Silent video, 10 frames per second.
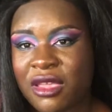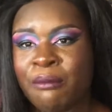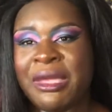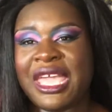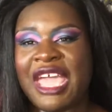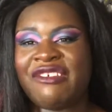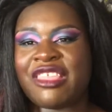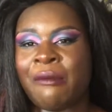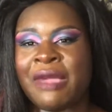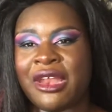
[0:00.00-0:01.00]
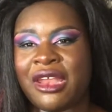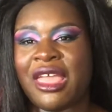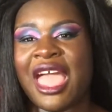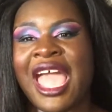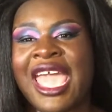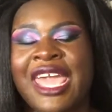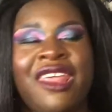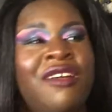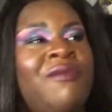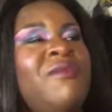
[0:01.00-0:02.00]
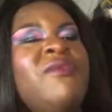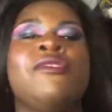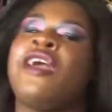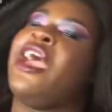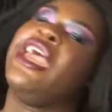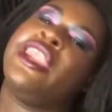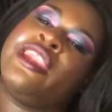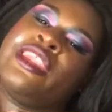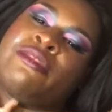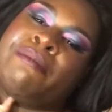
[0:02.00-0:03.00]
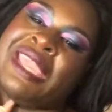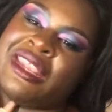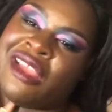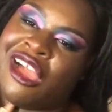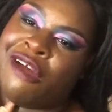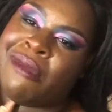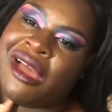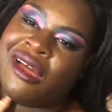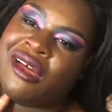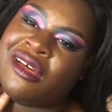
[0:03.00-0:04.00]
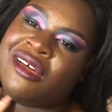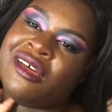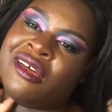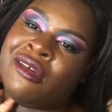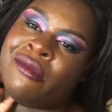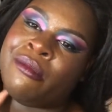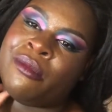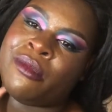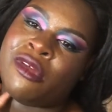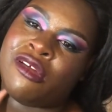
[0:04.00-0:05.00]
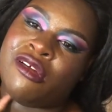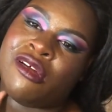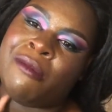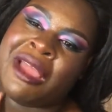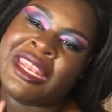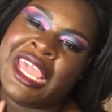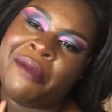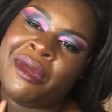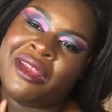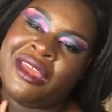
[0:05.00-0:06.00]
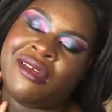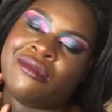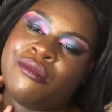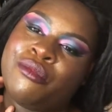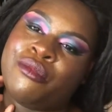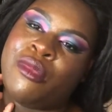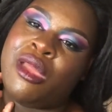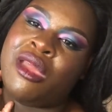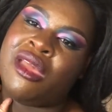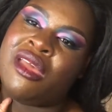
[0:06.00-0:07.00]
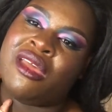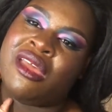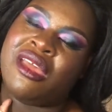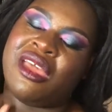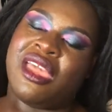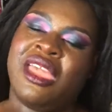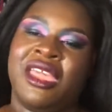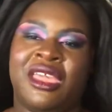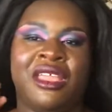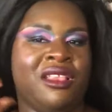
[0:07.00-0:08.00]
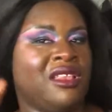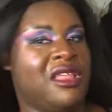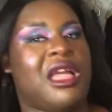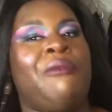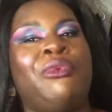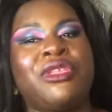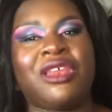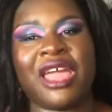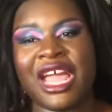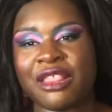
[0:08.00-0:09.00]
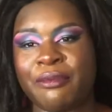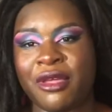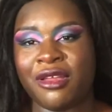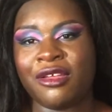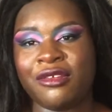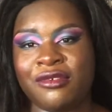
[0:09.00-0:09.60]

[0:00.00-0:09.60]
BF's told me that I had a I had a, this big knot on my um on my neck right there. And I went to the hospital.